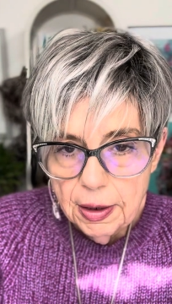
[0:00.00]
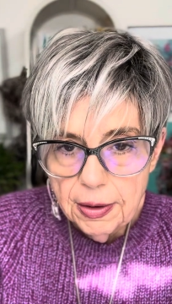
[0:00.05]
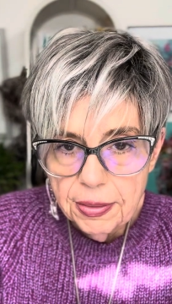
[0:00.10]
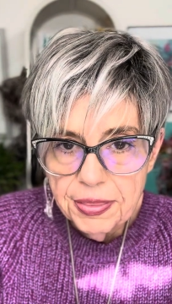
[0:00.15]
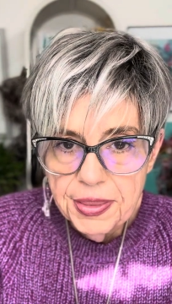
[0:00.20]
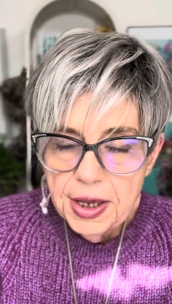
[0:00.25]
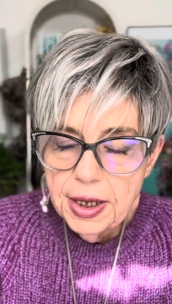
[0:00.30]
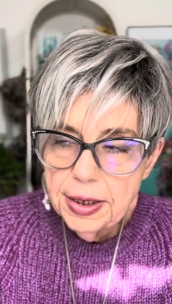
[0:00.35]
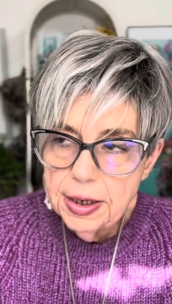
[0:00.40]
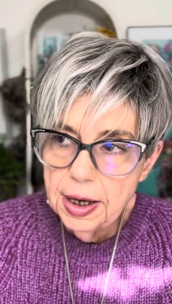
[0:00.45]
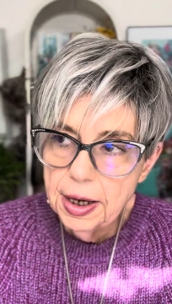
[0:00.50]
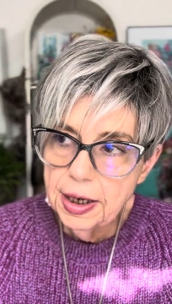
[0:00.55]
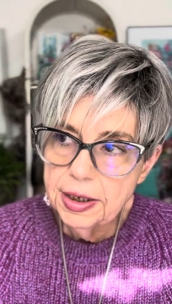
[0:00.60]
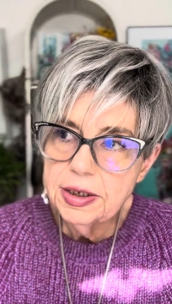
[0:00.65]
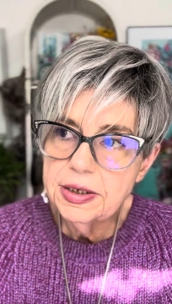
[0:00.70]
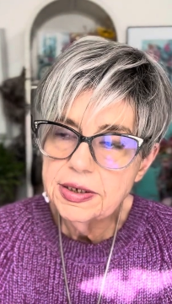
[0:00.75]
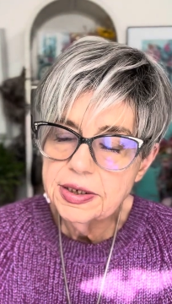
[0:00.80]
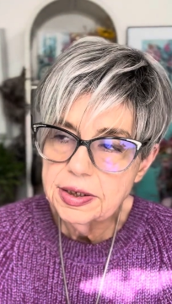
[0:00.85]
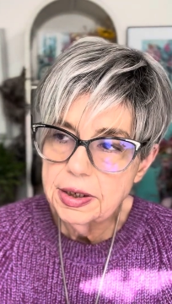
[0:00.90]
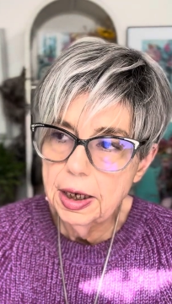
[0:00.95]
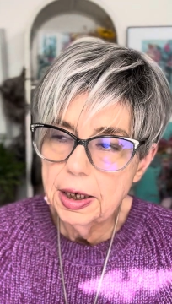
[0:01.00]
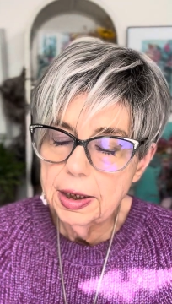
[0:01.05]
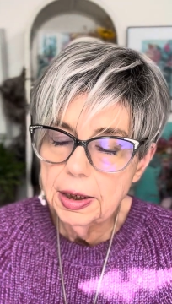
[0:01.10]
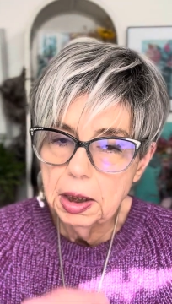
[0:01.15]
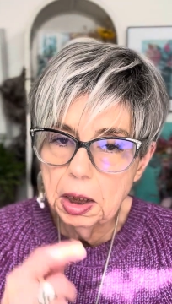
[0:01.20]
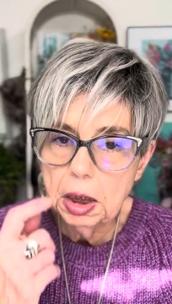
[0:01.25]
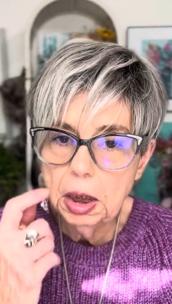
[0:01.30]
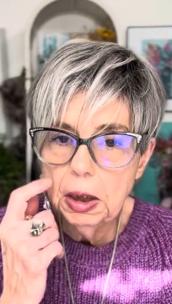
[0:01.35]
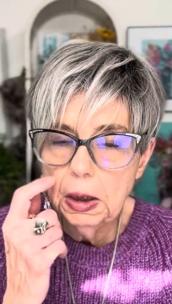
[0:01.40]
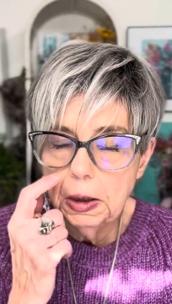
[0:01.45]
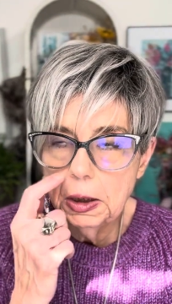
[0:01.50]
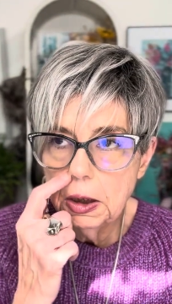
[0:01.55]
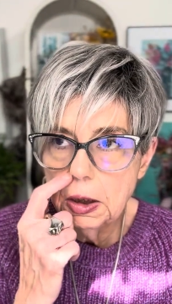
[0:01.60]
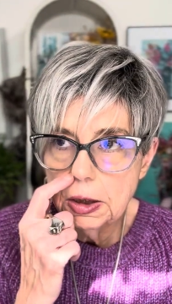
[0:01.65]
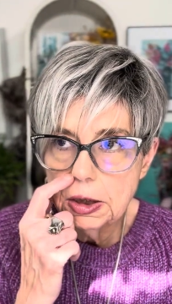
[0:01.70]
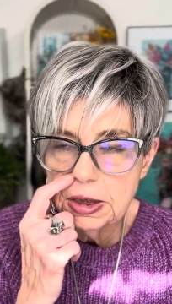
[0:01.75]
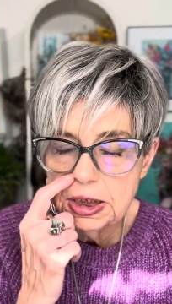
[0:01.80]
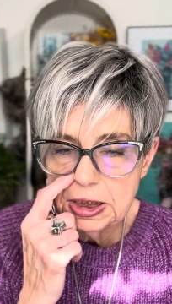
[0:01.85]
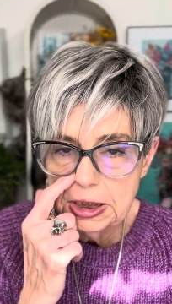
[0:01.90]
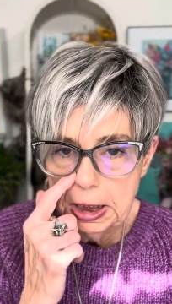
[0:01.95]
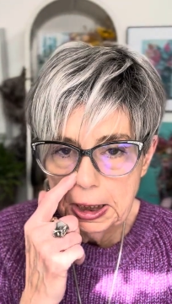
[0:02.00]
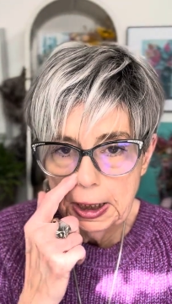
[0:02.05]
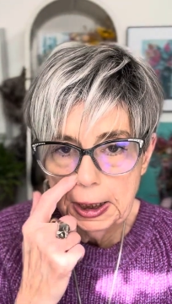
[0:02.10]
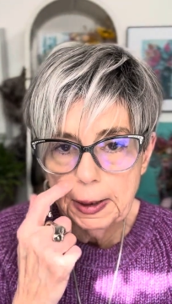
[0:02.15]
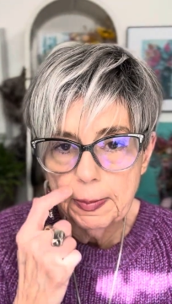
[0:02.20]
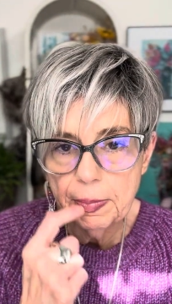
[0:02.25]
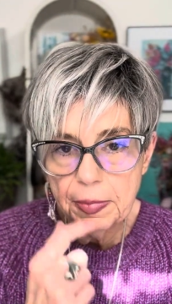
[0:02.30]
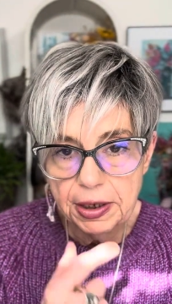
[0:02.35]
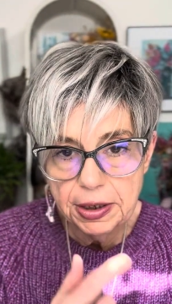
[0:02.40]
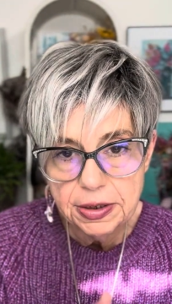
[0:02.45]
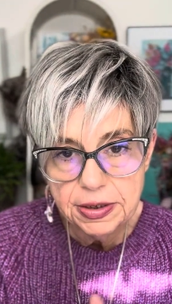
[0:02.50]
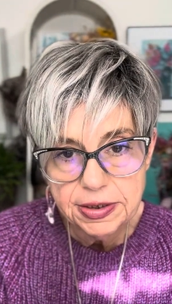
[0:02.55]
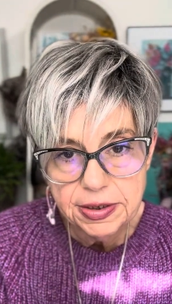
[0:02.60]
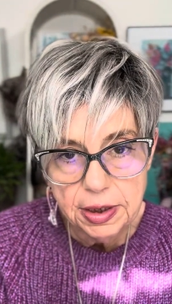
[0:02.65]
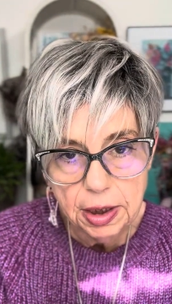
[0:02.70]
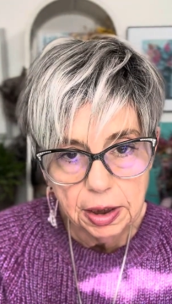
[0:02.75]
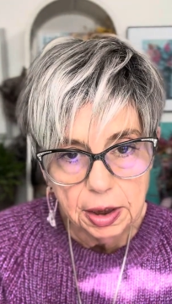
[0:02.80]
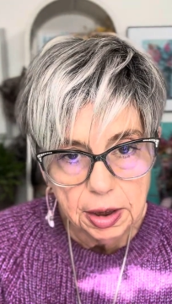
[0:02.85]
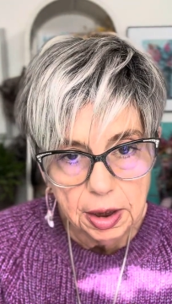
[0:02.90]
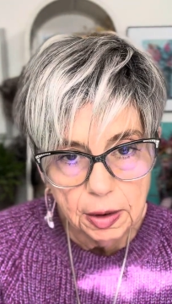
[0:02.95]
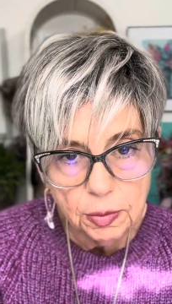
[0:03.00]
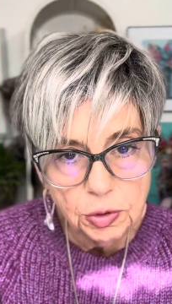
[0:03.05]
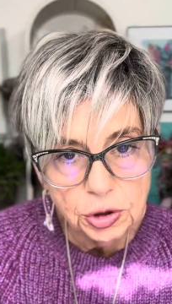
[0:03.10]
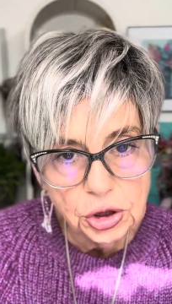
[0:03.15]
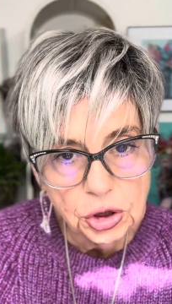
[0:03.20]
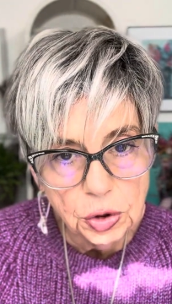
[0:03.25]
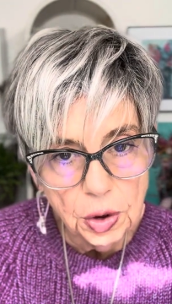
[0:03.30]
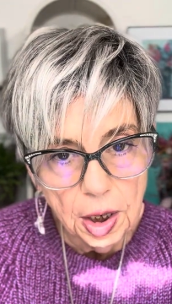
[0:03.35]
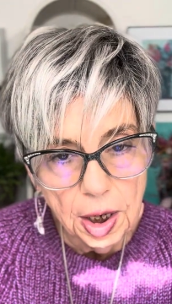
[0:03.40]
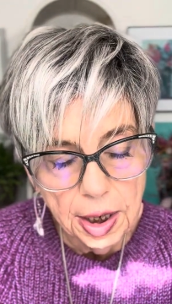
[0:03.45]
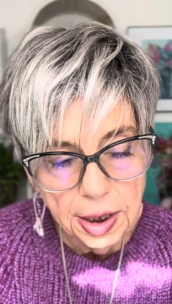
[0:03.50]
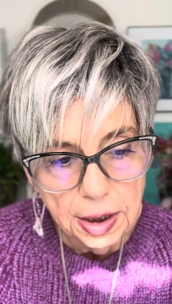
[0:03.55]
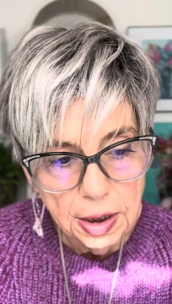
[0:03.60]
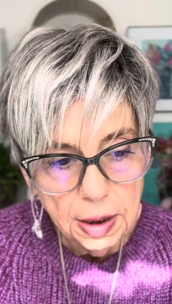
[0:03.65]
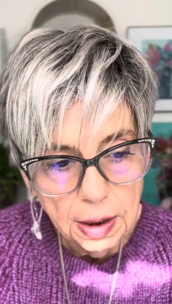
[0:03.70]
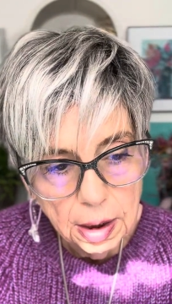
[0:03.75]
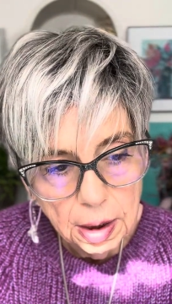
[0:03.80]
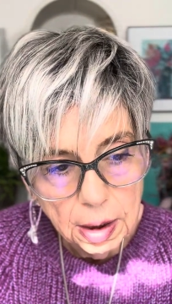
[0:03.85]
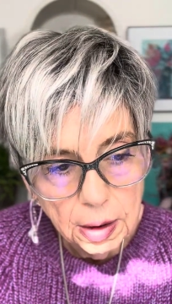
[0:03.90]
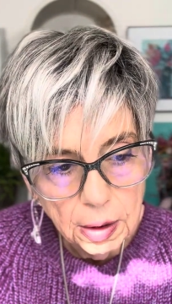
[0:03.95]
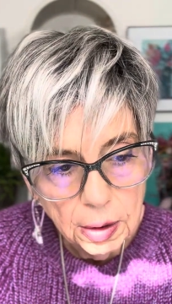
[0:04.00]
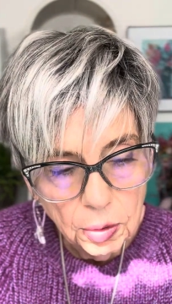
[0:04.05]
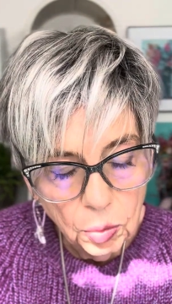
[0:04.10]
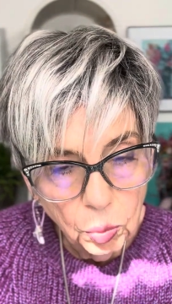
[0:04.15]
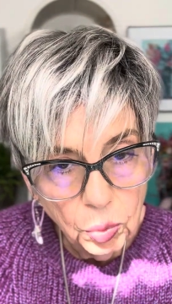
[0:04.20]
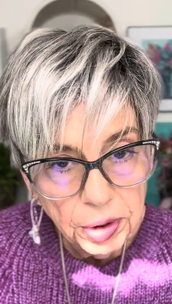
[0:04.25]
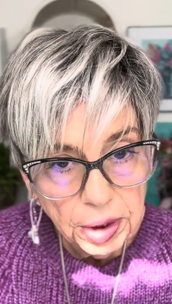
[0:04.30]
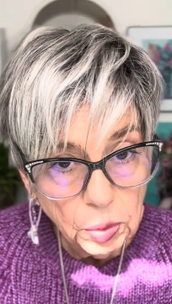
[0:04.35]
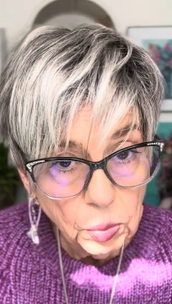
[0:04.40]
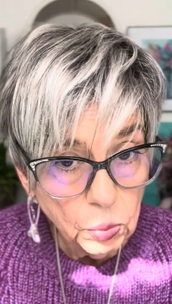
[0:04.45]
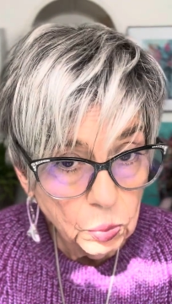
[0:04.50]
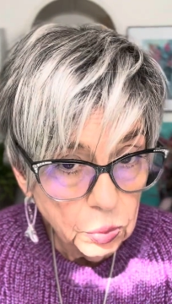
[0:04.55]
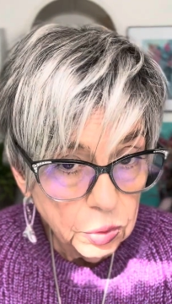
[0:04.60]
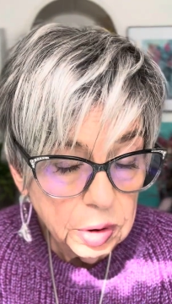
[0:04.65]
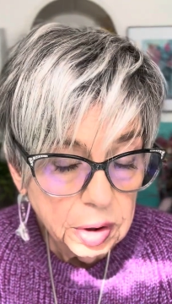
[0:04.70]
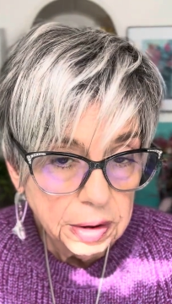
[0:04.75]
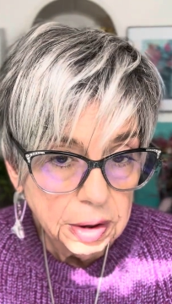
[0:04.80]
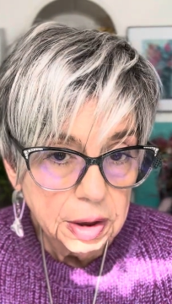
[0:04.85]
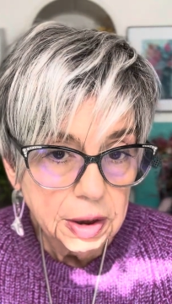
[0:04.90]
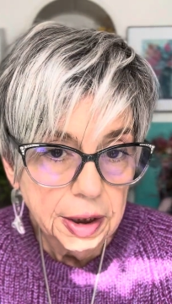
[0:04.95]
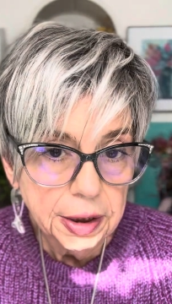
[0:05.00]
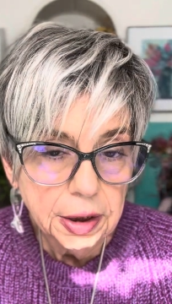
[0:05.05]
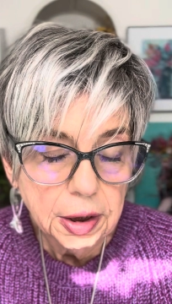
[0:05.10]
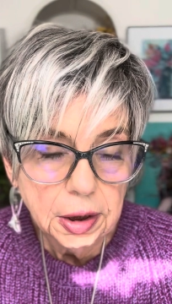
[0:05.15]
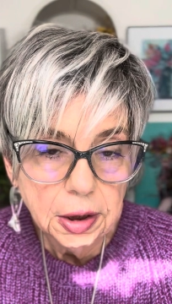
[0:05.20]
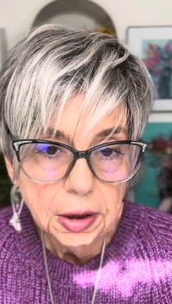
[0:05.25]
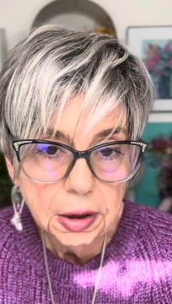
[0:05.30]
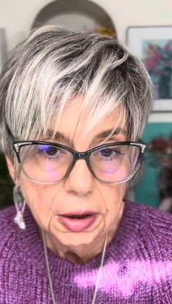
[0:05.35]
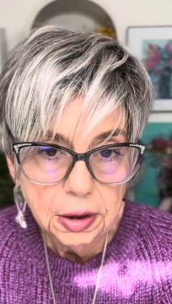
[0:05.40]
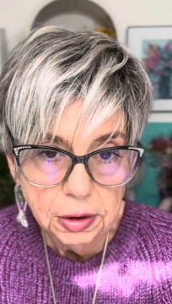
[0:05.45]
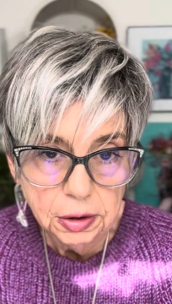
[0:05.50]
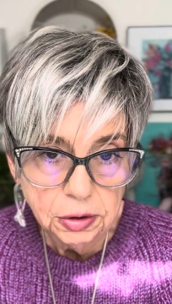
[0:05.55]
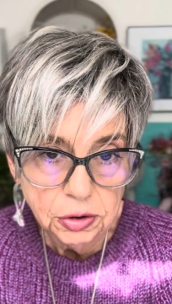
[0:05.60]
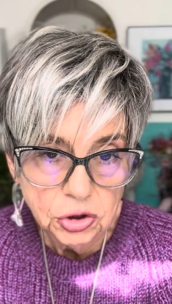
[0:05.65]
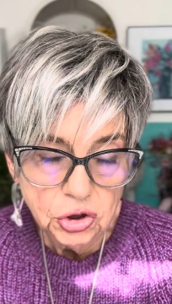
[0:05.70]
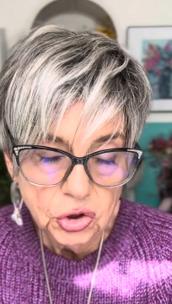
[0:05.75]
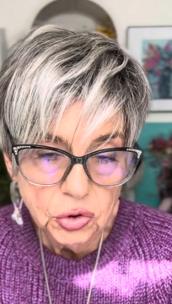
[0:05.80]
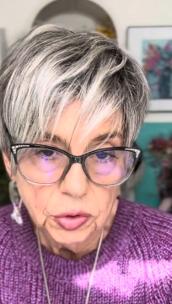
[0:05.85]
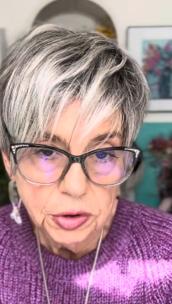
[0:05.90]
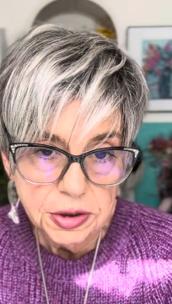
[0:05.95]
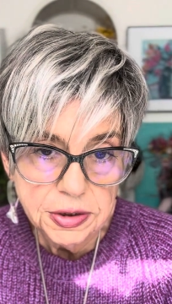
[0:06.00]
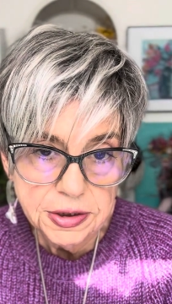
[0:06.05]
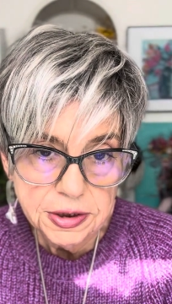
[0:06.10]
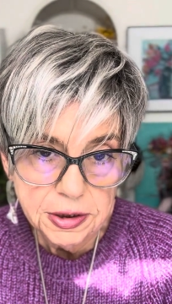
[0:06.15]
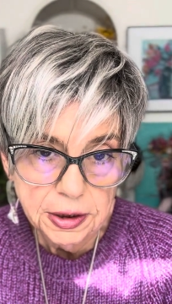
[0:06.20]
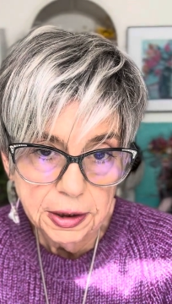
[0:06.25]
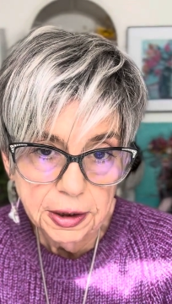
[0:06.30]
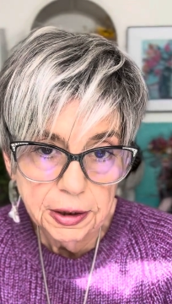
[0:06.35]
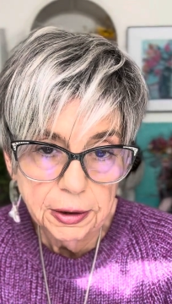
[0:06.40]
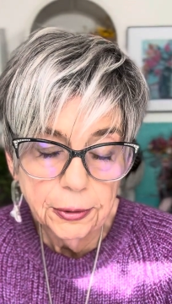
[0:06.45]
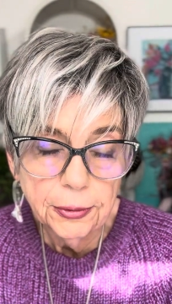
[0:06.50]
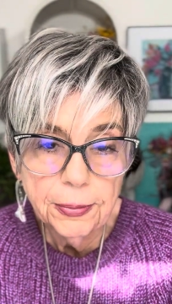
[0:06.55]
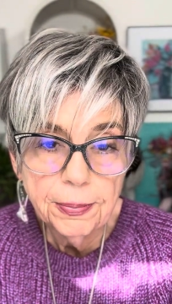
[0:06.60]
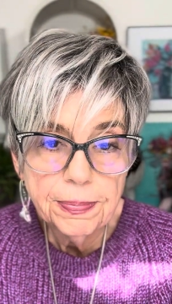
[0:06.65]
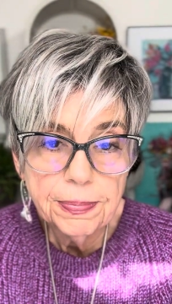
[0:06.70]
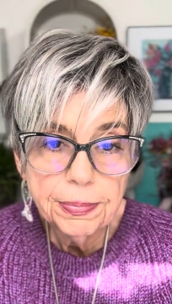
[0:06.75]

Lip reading: Then I decided I would try what I really like in a short style,